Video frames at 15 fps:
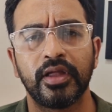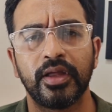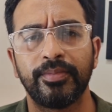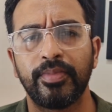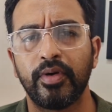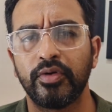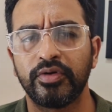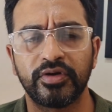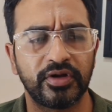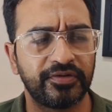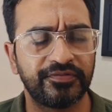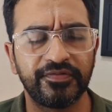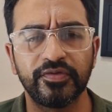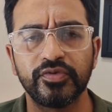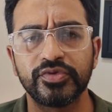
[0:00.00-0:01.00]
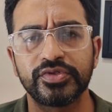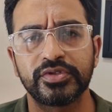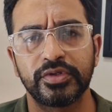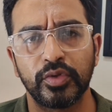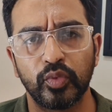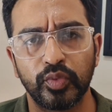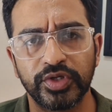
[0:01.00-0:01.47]
about,
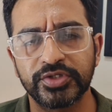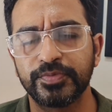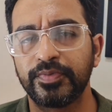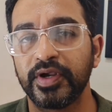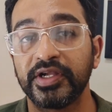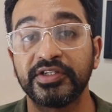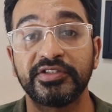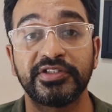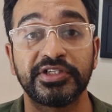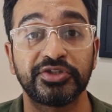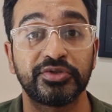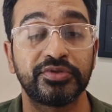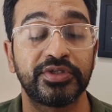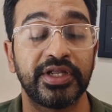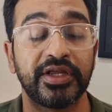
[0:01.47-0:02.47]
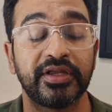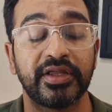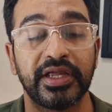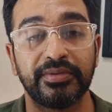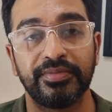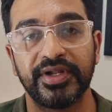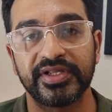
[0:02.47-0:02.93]
confused which branch they should
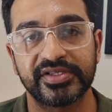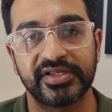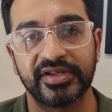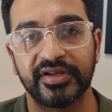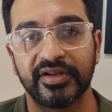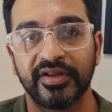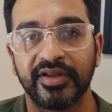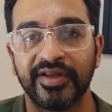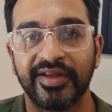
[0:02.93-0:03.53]
take MDS in.